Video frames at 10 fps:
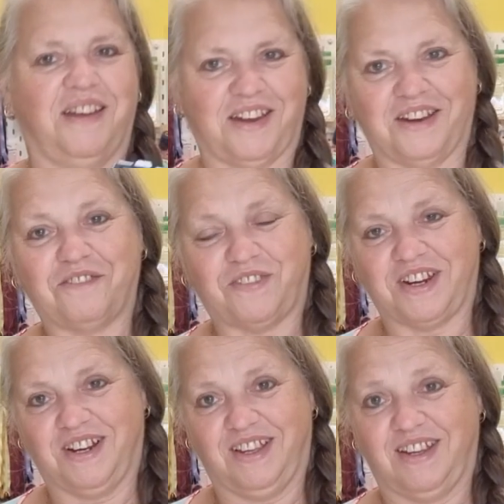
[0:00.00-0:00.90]
And
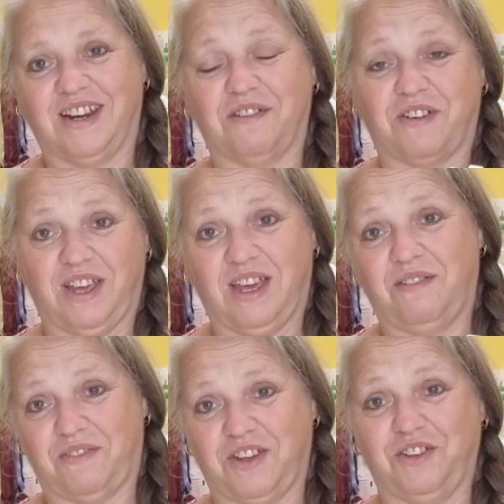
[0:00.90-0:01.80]
funnily enough, I
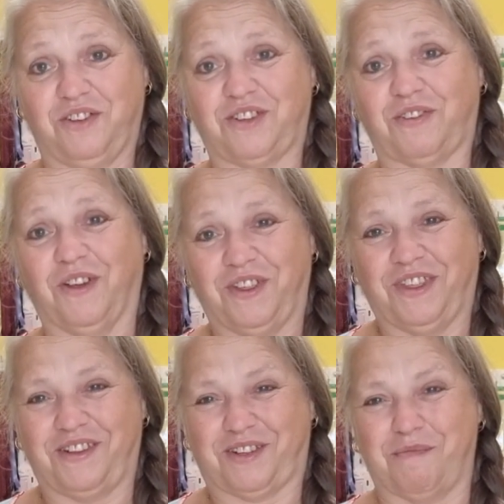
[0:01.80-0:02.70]
have a use for
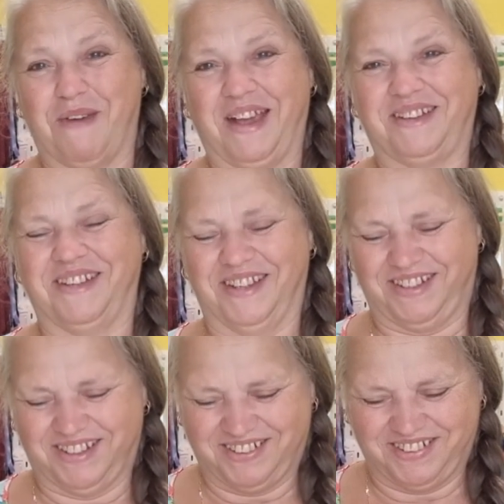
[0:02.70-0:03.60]
this
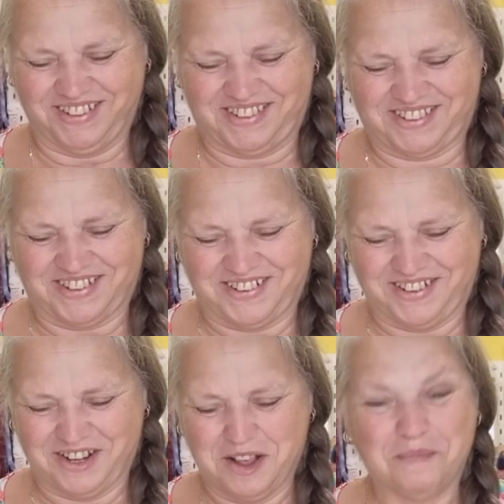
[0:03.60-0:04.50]
magnet on its
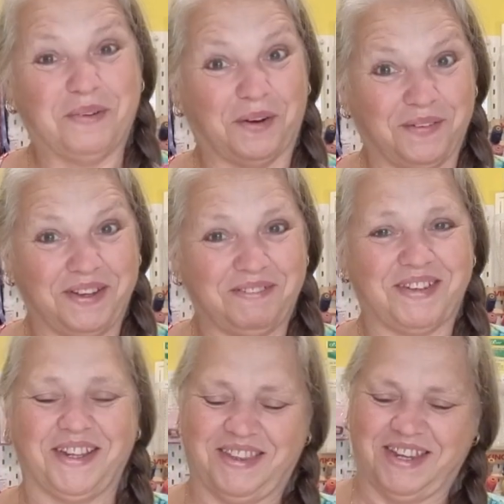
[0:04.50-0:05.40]
own, but I'll leave
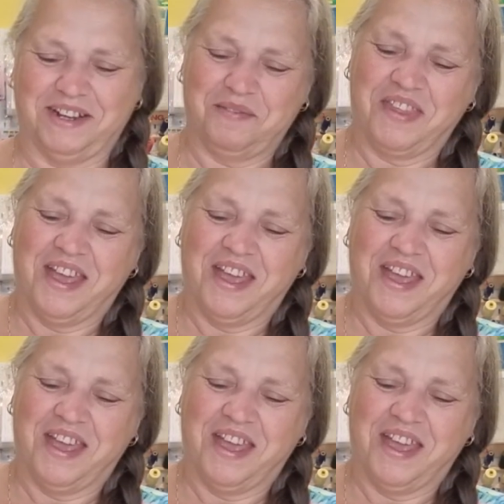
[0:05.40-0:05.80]
it in there.